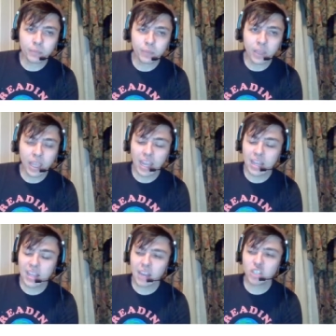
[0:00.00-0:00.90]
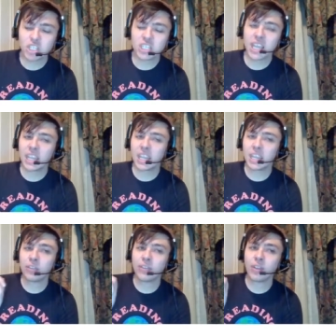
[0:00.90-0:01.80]
instead of just taking
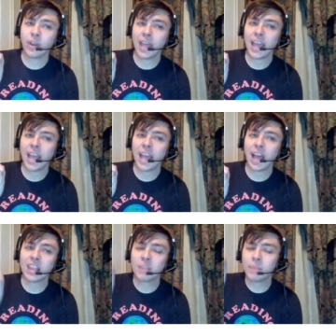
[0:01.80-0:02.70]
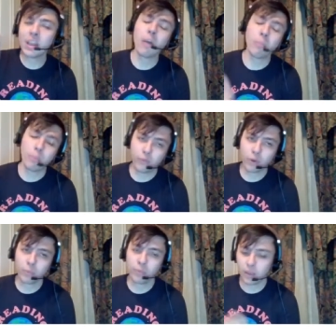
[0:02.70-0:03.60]
the spin up from
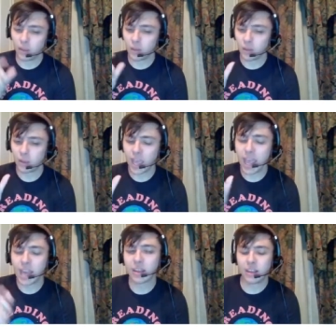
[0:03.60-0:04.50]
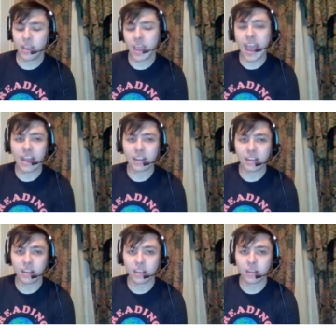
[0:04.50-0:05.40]
the x
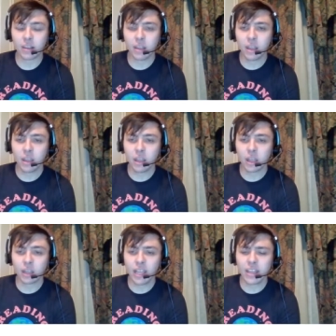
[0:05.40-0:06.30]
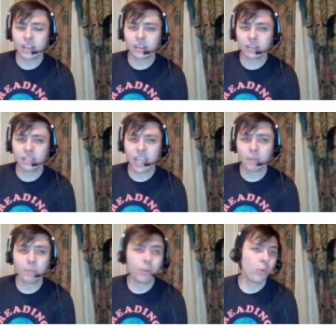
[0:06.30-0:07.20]
axis, let's take
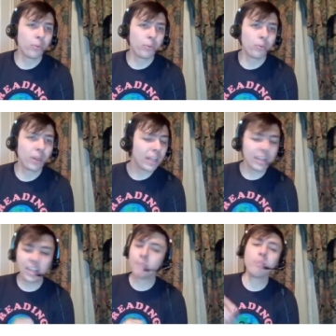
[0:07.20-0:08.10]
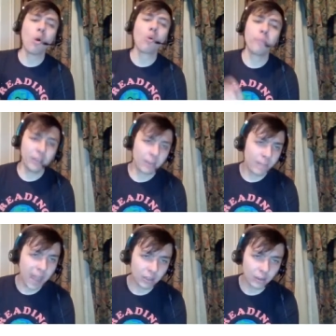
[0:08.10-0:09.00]
both, right? Let's send both beans back
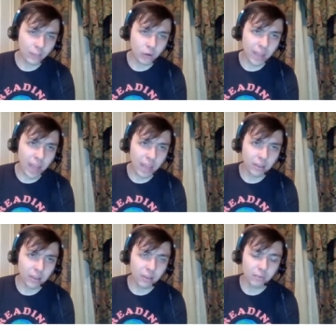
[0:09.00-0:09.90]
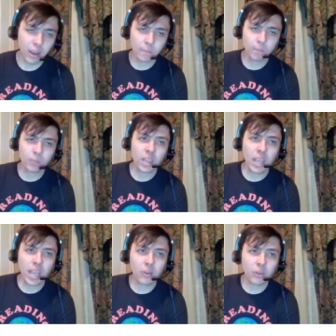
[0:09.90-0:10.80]
to the first axis, right?
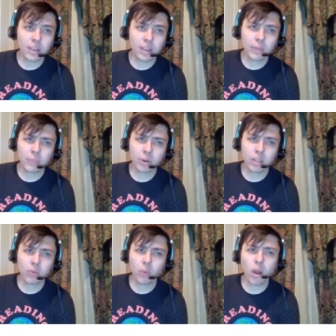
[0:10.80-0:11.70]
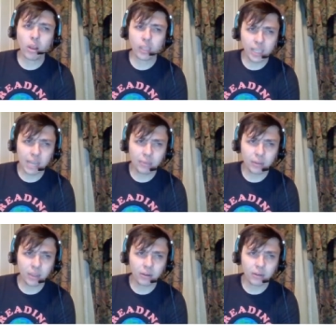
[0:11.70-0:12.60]
And you'll see something pretty wonky happen
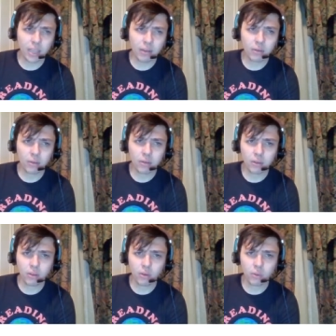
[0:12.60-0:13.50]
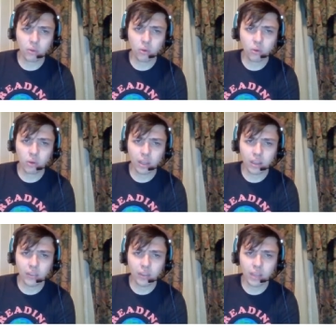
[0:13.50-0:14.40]
there now. So cool, we're gonna set
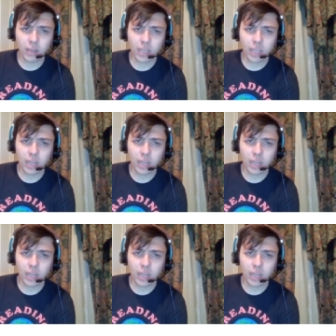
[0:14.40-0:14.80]
this up again.